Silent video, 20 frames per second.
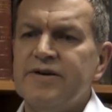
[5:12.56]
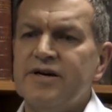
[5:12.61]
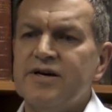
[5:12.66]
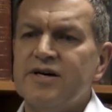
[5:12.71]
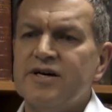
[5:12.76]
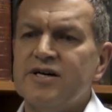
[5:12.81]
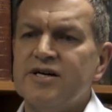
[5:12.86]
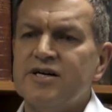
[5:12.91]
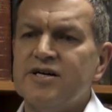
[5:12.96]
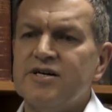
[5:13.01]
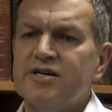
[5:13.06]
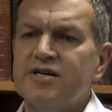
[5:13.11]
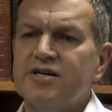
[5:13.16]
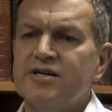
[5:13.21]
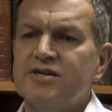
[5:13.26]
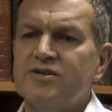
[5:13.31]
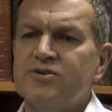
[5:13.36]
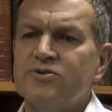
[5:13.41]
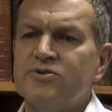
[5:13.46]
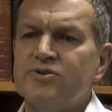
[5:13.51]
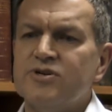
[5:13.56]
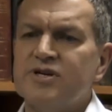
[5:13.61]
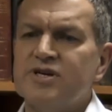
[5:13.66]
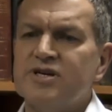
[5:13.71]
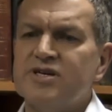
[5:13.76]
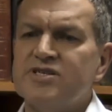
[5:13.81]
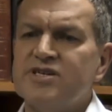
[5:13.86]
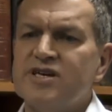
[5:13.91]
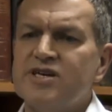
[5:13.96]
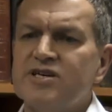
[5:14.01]

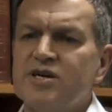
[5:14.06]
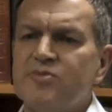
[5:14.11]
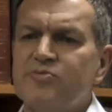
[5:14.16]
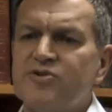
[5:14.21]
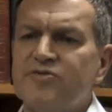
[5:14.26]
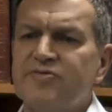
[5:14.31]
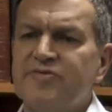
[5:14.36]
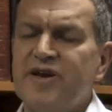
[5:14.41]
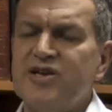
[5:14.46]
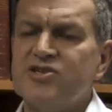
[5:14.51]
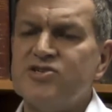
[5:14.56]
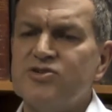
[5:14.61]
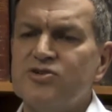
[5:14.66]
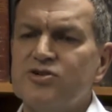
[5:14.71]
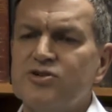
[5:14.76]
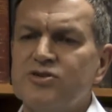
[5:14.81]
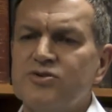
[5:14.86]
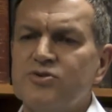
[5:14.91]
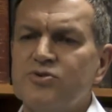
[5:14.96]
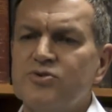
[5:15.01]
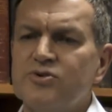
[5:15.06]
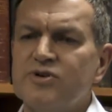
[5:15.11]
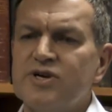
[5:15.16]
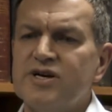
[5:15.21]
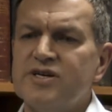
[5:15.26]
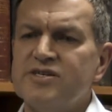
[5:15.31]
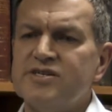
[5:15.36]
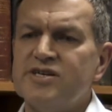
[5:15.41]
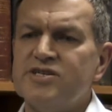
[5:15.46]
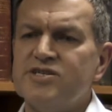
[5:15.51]
a professional
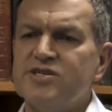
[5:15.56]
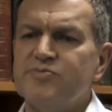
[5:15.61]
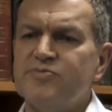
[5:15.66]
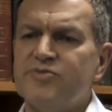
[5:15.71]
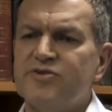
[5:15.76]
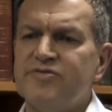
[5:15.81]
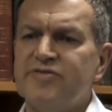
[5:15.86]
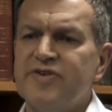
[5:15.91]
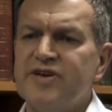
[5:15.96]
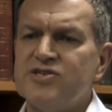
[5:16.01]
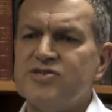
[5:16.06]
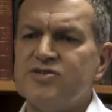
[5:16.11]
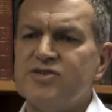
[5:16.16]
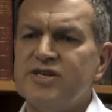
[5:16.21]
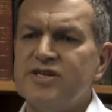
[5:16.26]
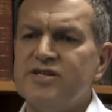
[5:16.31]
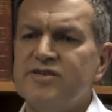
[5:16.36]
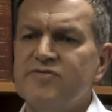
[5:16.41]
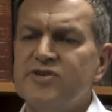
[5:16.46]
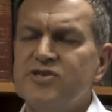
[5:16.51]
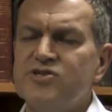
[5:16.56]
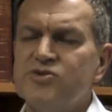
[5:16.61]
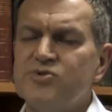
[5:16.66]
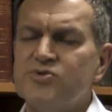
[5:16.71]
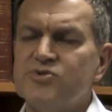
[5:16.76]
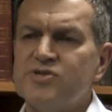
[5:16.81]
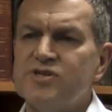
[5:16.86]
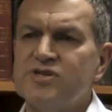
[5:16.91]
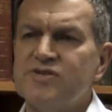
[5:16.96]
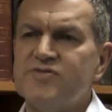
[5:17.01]
organisation, professional
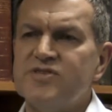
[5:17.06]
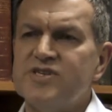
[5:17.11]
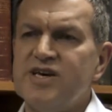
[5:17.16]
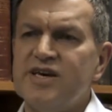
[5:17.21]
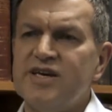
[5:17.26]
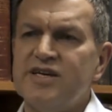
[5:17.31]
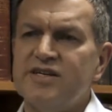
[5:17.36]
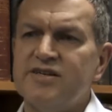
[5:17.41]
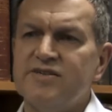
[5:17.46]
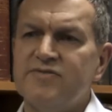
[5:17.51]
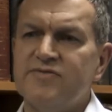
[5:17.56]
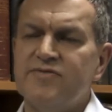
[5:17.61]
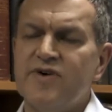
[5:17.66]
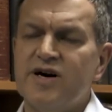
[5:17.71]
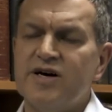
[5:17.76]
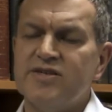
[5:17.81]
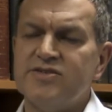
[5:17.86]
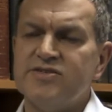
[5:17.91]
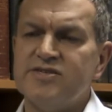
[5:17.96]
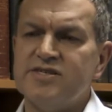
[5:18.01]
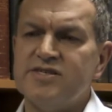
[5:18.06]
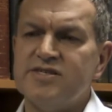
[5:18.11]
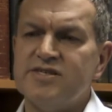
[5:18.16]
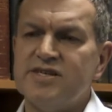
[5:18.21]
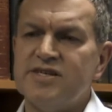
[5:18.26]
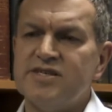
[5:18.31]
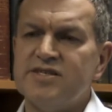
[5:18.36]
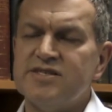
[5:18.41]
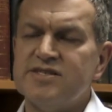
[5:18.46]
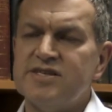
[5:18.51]
individuals that have taken advances
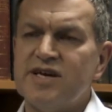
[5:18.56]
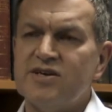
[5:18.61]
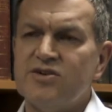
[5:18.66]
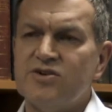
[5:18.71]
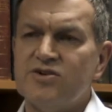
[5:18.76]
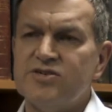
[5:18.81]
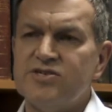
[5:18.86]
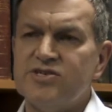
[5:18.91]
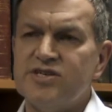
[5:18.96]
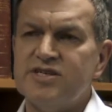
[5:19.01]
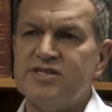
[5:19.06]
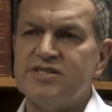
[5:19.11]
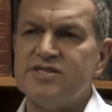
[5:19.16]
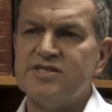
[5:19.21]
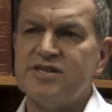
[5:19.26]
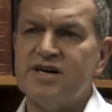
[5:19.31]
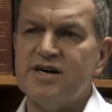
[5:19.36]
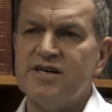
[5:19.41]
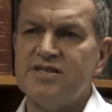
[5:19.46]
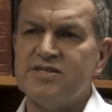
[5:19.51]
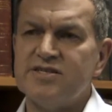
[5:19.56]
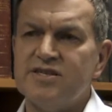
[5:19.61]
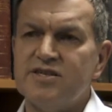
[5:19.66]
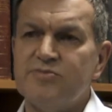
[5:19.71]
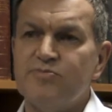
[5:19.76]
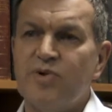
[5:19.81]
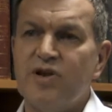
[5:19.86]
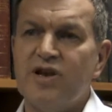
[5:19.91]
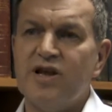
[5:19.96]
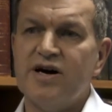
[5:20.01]
in technology and science and
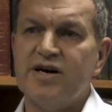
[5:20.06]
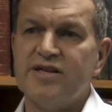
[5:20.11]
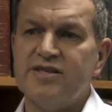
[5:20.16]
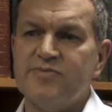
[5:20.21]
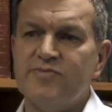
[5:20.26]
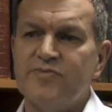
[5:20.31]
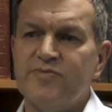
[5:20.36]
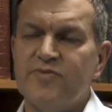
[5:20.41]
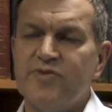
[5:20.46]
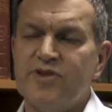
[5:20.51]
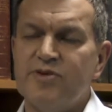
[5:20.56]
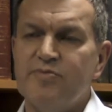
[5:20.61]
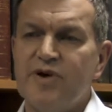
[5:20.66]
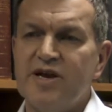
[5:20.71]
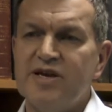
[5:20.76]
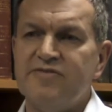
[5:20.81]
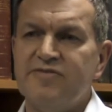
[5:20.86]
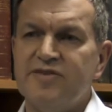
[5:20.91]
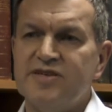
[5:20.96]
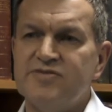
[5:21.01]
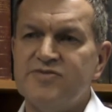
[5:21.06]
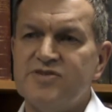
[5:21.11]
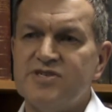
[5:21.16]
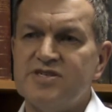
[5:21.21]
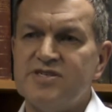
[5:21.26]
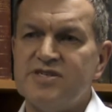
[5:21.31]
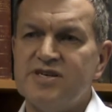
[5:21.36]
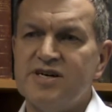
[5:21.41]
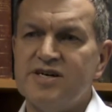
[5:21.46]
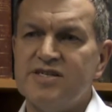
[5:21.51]
applied them for the benefit of
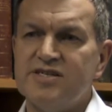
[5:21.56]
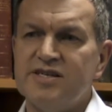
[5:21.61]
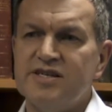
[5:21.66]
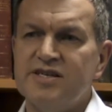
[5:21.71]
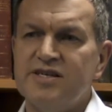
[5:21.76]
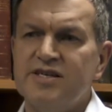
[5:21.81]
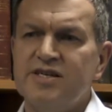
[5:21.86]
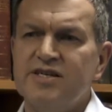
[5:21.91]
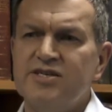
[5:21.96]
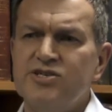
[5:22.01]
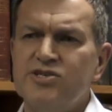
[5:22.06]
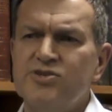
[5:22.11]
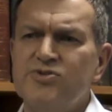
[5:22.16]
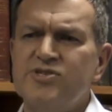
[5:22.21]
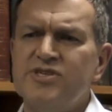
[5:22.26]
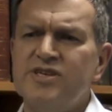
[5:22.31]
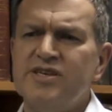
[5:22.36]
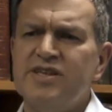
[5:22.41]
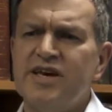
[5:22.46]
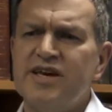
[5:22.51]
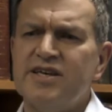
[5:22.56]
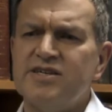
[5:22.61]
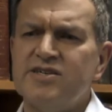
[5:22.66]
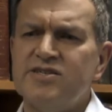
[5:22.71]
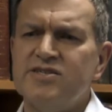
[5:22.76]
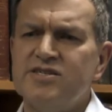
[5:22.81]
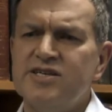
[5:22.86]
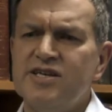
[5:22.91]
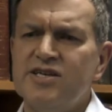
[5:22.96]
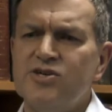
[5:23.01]
society. Do you see that
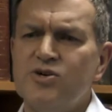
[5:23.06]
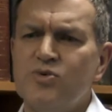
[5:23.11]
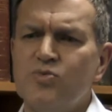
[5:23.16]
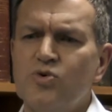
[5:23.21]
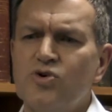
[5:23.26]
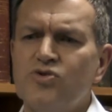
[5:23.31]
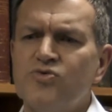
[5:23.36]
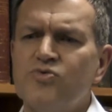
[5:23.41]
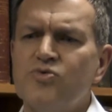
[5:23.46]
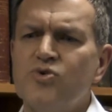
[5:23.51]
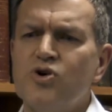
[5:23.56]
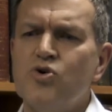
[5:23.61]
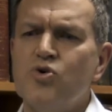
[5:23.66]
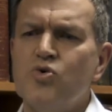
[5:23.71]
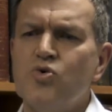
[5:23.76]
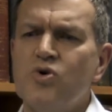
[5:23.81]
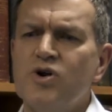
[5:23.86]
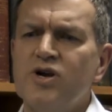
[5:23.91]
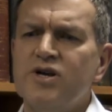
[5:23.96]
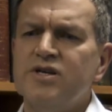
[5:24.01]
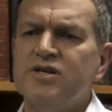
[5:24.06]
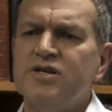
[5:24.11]
continue? What role